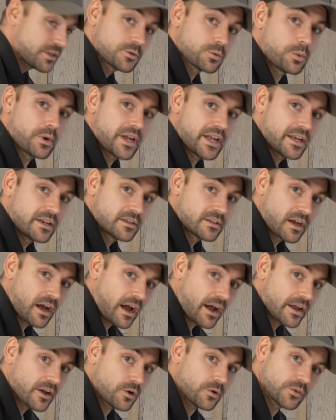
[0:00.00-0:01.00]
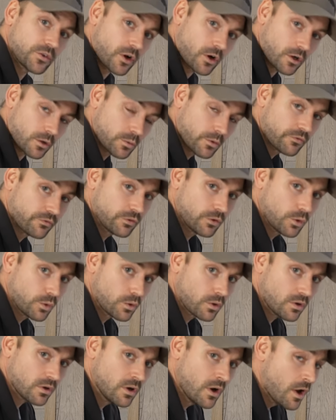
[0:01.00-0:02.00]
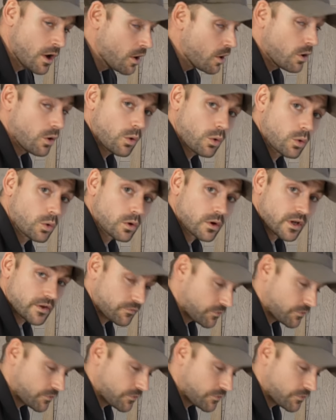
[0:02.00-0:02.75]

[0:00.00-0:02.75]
between tile and the hardwood floor, or